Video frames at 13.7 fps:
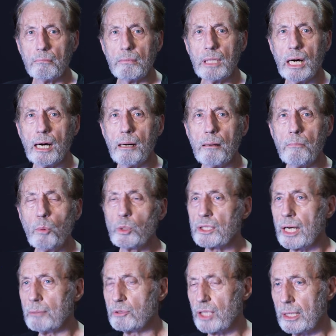more
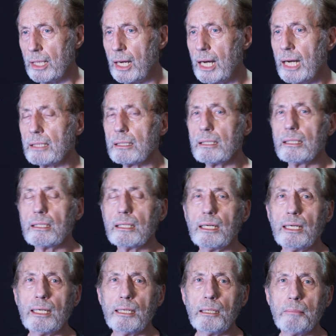times than not
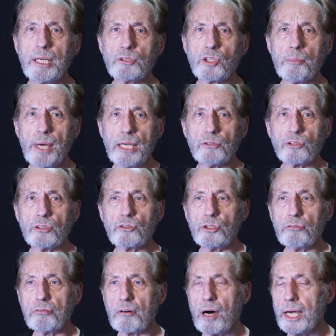as the basis to
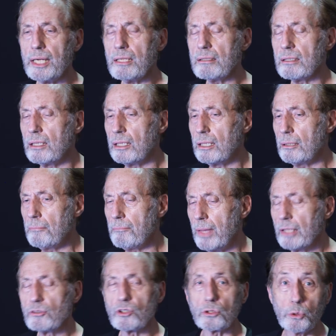find
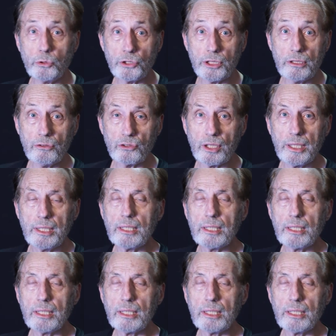solutions.